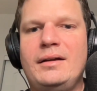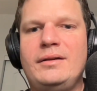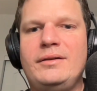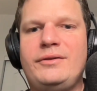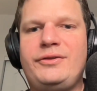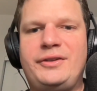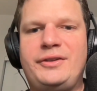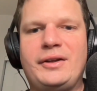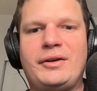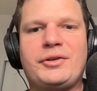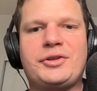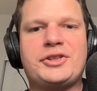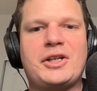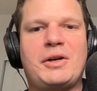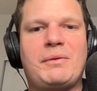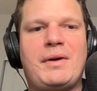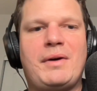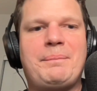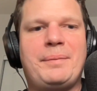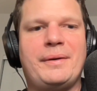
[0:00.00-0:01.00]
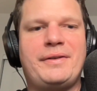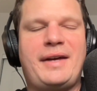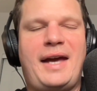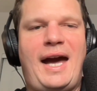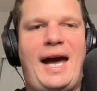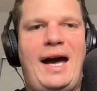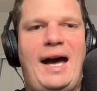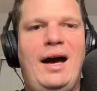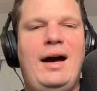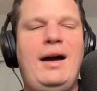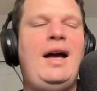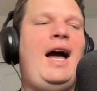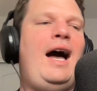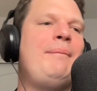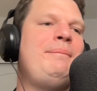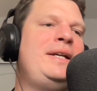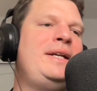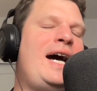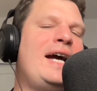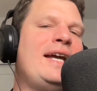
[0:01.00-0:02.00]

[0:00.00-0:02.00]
still show up with cash. I mean,